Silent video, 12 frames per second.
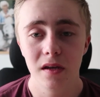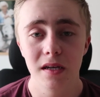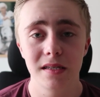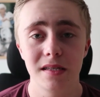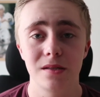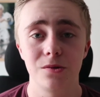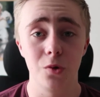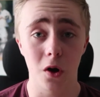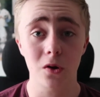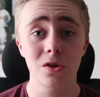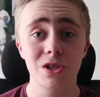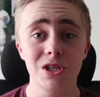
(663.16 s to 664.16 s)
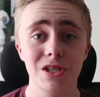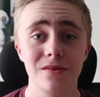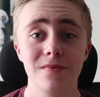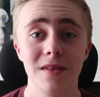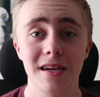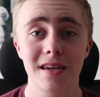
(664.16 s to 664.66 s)
is drugs.
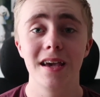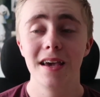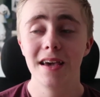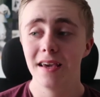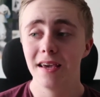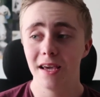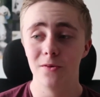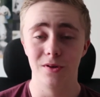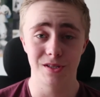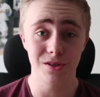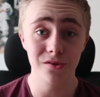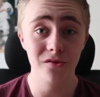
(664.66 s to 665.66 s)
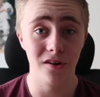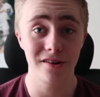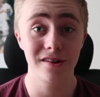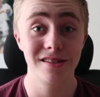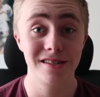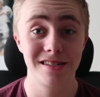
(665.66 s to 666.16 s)
Like, it was
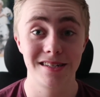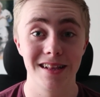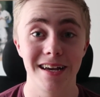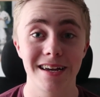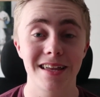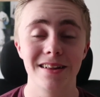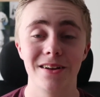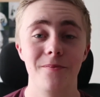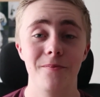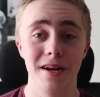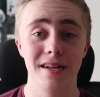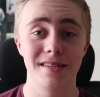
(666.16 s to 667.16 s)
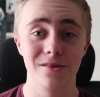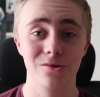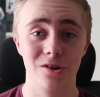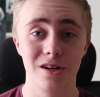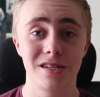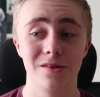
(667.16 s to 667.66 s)
drugs, like not medicine
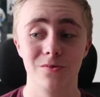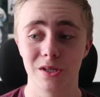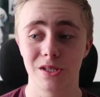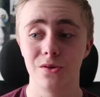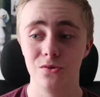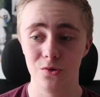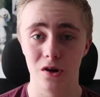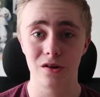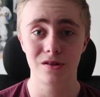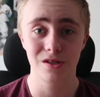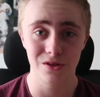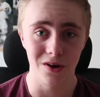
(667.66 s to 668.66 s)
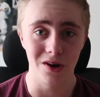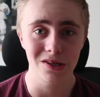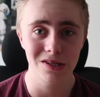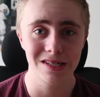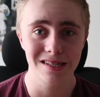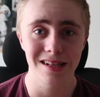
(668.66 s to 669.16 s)
drugs, it was
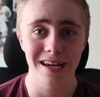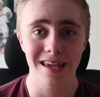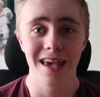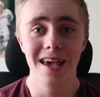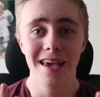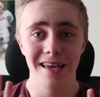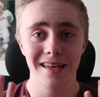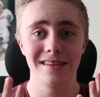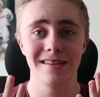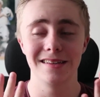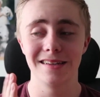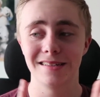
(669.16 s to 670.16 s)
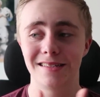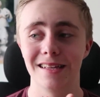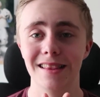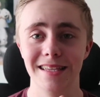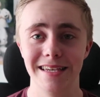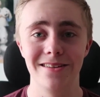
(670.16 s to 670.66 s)
drugs. Like, it's
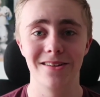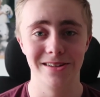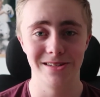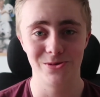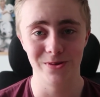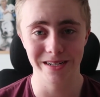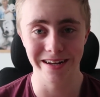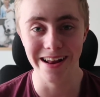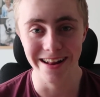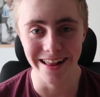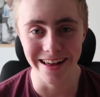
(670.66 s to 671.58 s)
illegal in Sweden.